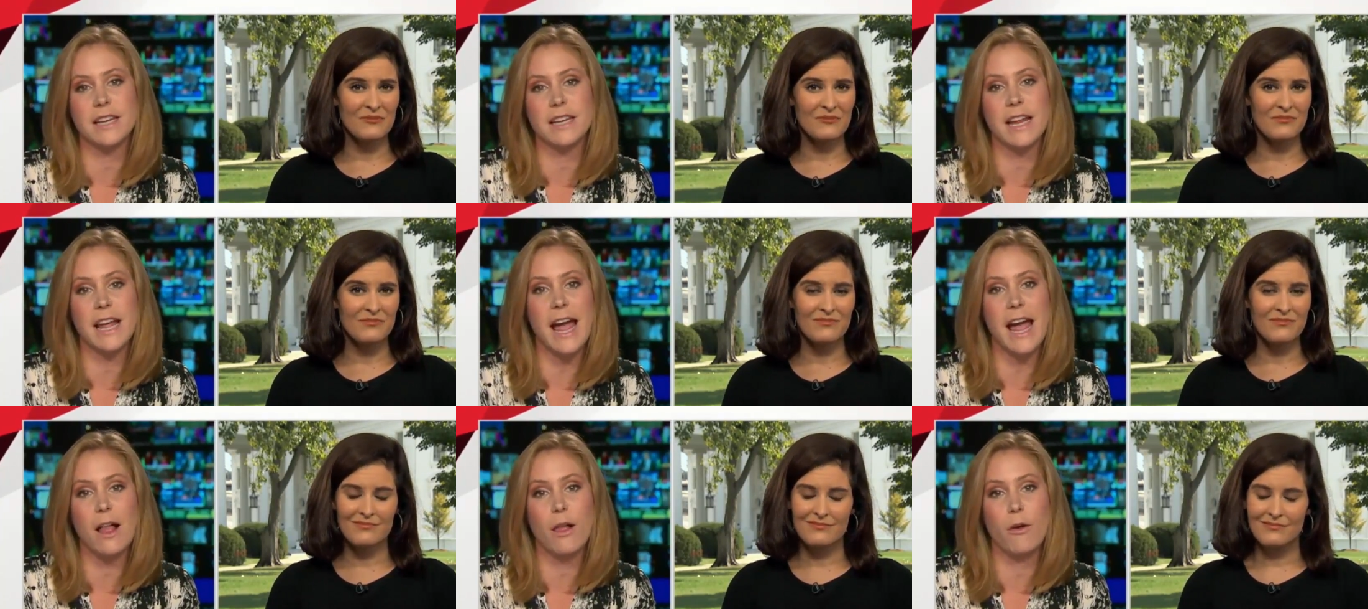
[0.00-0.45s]
Speaker 1: in
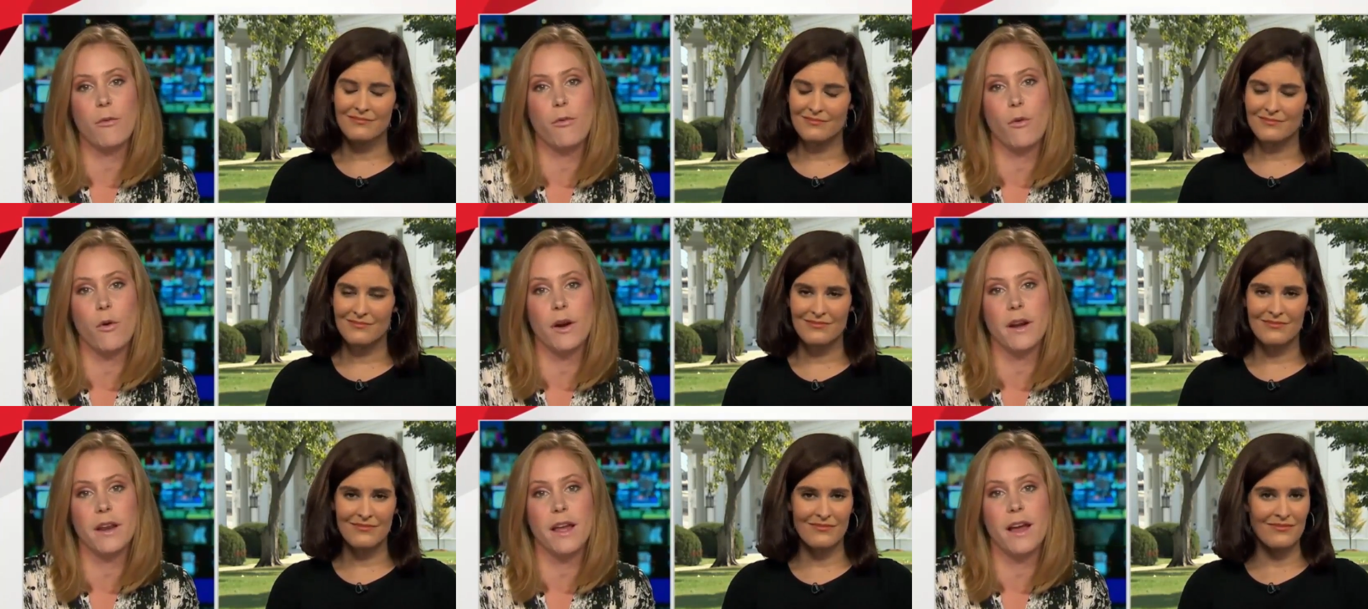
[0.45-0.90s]

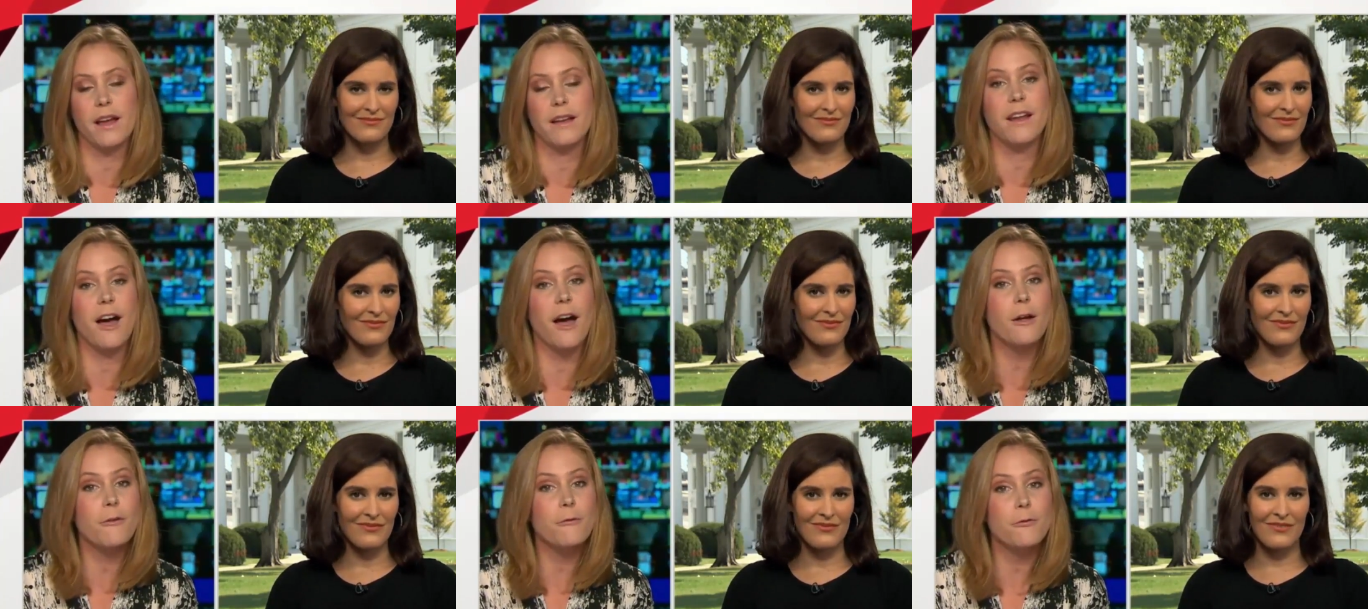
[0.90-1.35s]
California,
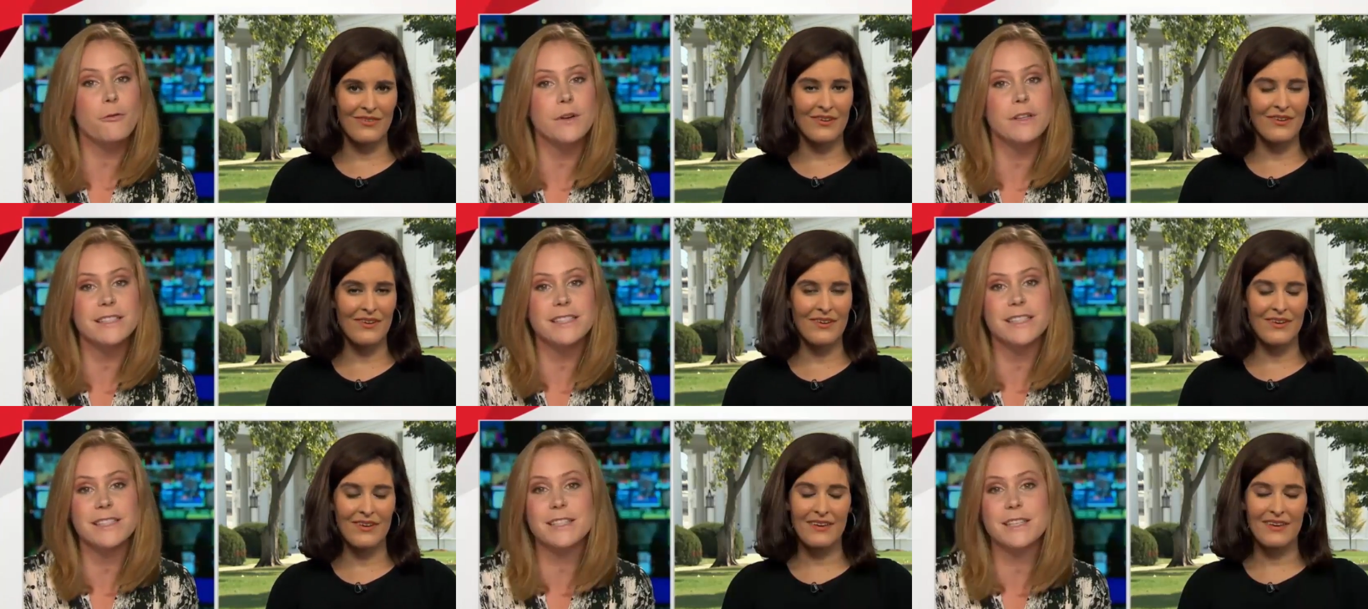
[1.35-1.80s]
not, for
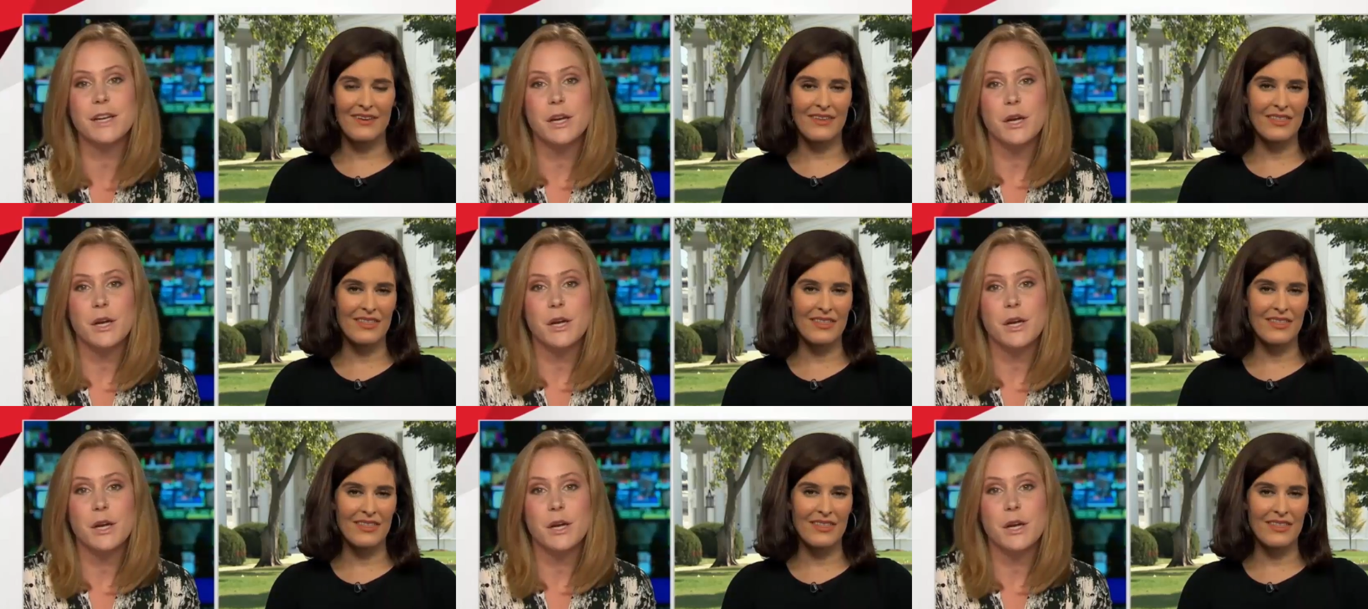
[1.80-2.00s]
instance,